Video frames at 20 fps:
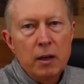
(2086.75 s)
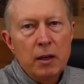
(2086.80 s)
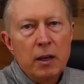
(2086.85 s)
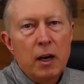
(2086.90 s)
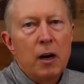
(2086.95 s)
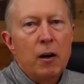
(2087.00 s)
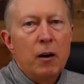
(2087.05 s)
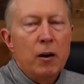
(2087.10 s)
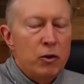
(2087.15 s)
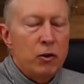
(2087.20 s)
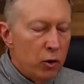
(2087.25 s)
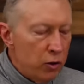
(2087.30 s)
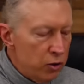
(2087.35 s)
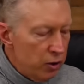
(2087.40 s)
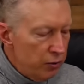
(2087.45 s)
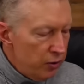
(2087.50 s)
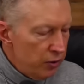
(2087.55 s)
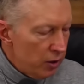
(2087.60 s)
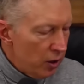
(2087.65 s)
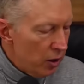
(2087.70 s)
Now,
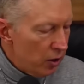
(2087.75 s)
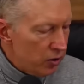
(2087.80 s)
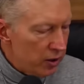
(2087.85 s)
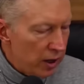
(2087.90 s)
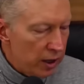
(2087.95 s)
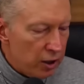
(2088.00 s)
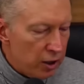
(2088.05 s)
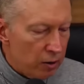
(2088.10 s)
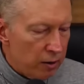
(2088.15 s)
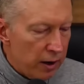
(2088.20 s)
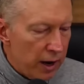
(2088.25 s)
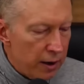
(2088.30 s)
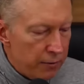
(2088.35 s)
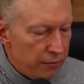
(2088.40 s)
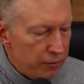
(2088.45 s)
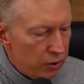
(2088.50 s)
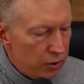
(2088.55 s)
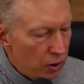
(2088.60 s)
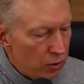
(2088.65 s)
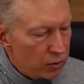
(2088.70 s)
those of you that understand the
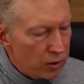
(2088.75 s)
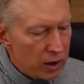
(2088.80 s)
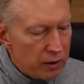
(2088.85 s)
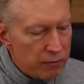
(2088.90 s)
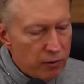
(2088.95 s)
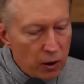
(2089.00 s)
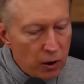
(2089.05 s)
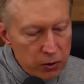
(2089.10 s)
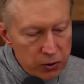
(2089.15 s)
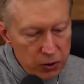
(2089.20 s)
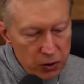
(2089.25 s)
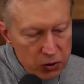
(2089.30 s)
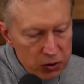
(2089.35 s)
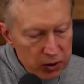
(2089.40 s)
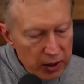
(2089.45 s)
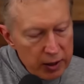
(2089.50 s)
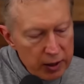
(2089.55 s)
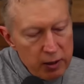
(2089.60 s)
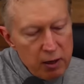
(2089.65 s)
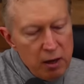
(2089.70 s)
graph know that I've also
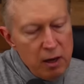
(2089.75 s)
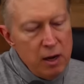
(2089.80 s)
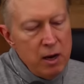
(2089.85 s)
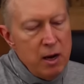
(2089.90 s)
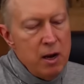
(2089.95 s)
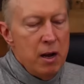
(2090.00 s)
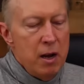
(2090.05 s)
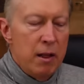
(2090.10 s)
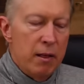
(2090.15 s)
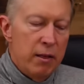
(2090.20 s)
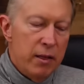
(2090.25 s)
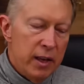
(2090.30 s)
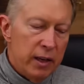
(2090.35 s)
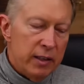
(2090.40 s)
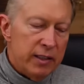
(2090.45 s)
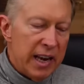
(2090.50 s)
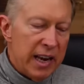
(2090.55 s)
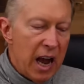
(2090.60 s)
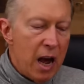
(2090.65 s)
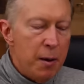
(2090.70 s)
said
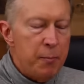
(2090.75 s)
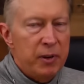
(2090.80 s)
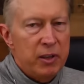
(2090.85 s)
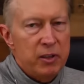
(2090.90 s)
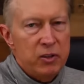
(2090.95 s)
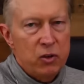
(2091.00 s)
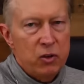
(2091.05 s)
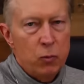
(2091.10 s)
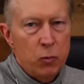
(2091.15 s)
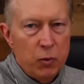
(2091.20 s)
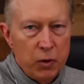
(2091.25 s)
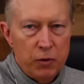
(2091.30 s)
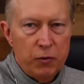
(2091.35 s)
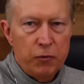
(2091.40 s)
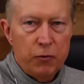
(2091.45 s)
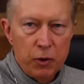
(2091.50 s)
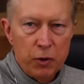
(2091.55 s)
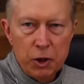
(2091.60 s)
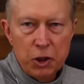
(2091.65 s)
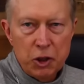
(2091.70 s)
this happens with
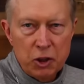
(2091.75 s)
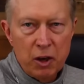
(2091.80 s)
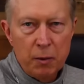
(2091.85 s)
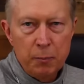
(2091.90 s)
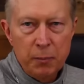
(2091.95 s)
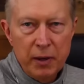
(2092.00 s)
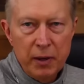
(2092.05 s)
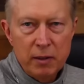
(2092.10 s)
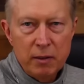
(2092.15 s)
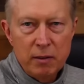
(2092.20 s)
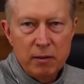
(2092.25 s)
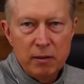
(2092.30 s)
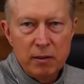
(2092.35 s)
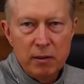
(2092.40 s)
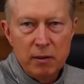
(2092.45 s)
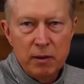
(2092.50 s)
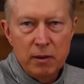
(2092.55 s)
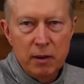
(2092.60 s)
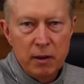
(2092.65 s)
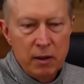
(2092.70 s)
first trumpet.
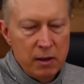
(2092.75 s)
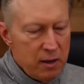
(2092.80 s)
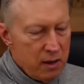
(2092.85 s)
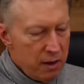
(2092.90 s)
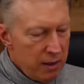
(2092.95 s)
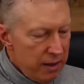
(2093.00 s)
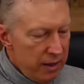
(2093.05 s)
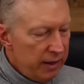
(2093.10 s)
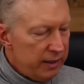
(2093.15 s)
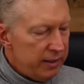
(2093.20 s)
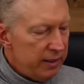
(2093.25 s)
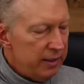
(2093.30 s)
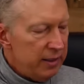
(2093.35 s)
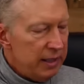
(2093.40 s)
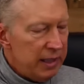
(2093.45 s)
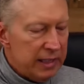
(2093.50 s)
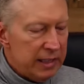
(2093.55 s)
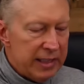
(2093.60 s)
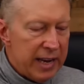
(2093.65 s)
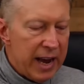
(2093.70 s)
This is
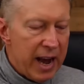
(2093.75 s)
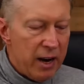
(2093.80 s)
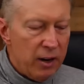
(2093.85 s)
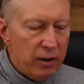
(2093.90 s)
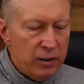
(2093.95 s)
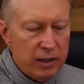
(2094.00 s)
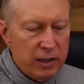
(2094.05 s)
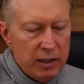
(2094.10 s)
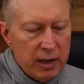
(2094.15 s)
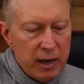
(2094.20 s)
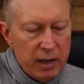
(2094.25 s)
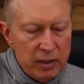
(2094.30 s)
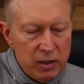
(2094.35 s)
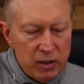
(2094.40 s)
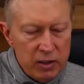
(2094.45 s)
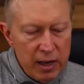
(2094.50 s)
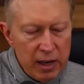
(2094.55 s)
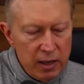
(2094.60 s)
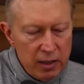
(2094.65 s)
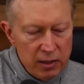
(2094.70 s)
the attack on the United
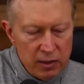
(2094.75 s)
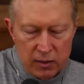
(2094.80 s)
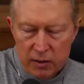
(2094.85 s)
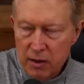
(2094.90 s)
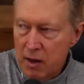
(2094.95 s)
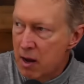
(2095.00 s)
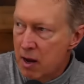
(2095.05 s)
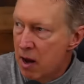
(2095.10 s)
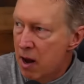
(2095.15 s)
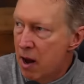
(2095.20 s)
States.